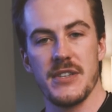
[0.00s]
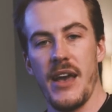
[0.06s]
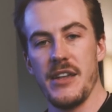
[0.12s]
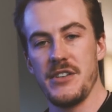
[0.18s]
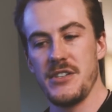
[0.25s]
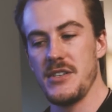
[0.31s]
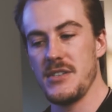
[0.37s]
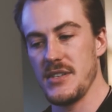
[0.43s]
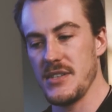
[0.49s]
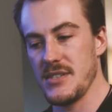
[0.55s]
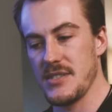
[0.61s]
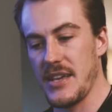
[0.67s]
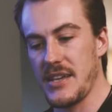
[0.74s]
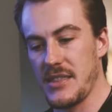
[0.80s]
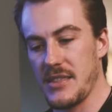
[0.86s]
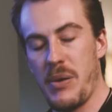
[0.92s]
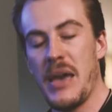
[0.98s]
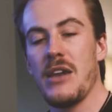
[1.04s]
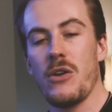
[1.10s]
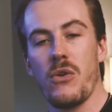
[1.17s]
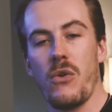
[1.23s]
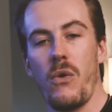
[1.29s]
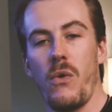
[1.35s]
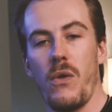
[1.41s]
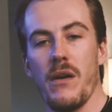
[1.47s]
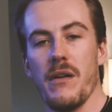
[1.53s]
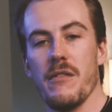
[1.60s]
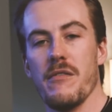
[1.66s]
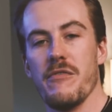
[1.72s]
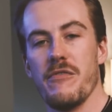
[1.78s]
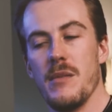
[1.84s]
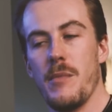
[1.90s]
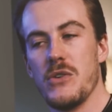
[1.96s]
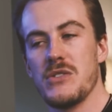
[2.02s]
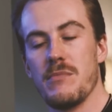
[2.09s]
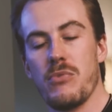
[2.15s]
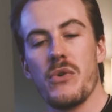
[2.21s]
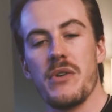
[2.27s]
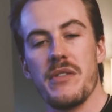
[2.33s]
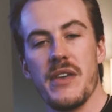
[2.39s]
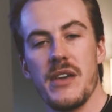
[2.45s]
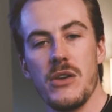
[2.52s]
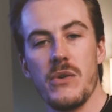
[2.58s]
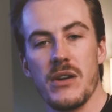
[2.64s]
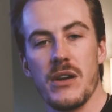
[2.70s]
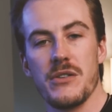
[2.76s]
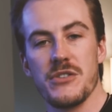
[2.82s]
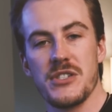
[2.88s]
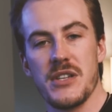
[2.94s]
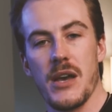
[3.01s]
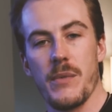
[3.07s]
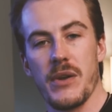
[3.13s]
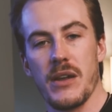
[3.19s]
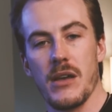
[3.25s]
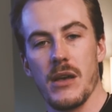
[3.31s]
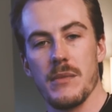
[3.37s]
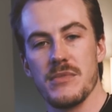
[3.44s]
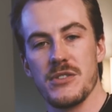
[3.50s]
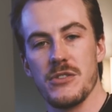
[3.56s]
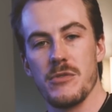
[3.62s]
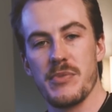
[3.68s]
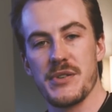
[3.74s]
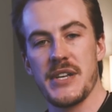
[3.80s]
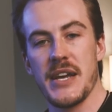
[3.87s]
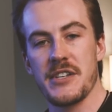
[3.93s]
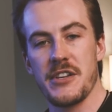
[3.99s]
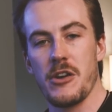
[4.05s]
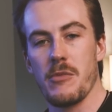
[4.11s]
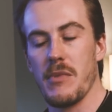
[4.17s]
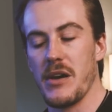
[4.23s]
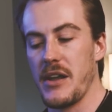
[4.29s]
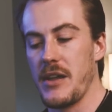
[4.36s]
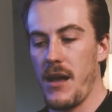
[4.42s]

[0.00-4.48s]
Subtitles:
Hedges is like pinnacle of the most important thing you can understand when it comes to protecting your money.